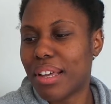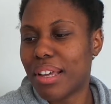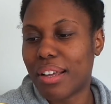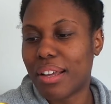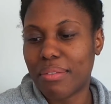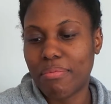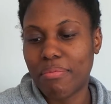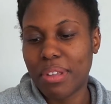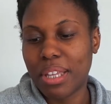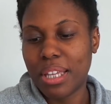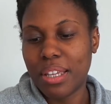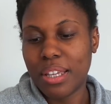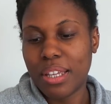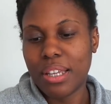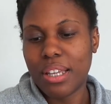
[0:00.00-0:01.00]

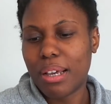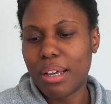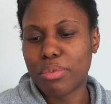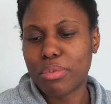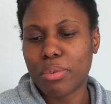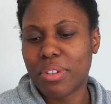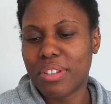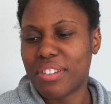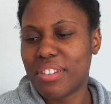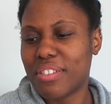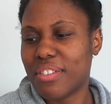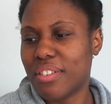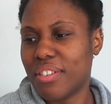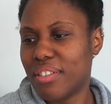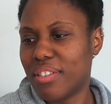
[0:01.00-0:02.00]
I'm sure this
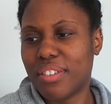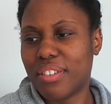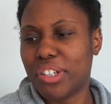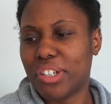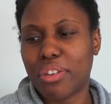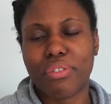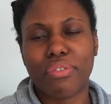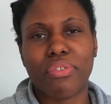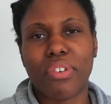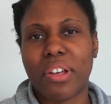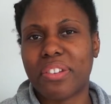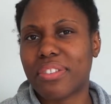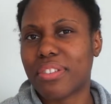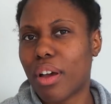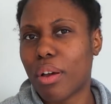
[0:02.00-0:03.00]
isn't, the
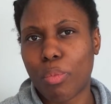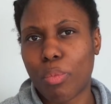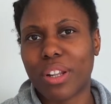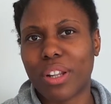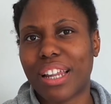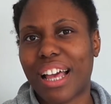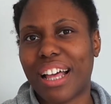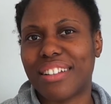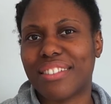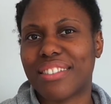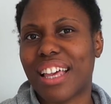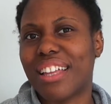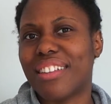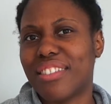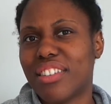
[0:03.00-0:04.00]
first time one
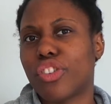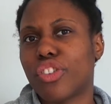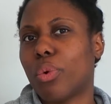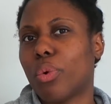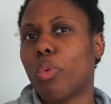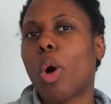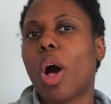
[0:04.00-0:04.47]
has entered the